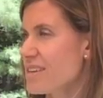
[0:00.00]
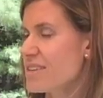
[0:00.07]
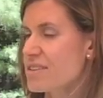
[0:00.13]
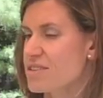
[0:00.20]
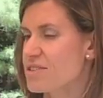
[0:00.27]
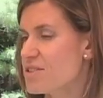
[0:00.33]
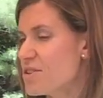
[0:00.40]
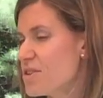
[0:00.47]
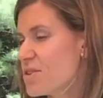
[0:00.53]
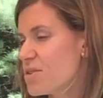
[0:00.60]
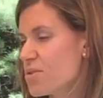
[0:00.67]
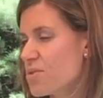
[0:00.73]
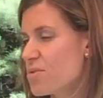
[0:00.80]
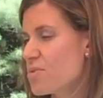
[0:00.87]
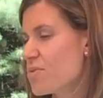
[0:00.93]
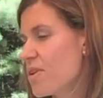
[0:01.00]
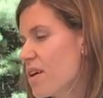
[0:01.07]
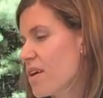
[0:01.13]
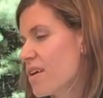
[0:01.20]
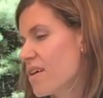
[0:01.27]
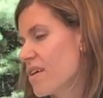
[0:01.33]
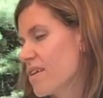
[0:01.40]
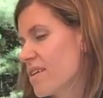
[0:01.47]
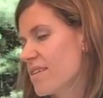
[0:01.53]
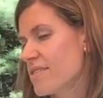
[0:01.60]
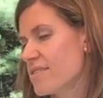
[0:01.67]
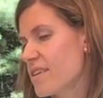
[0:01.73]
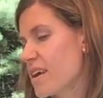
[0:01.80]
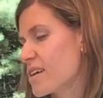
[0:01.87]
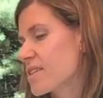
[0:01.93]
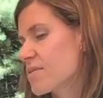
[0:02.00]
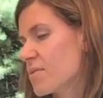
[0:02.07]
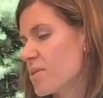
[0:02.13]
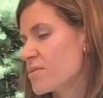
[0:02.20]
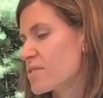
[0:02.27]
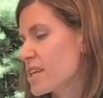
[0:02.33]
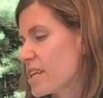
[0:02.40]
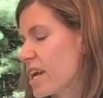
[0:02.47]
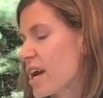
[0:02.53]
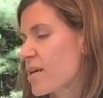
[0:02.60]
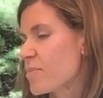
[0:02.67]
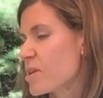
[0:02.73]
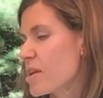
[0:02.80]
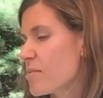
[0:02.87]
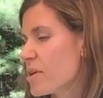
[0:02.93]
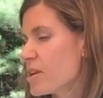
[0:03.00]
I didn't know exactly what was going to happen.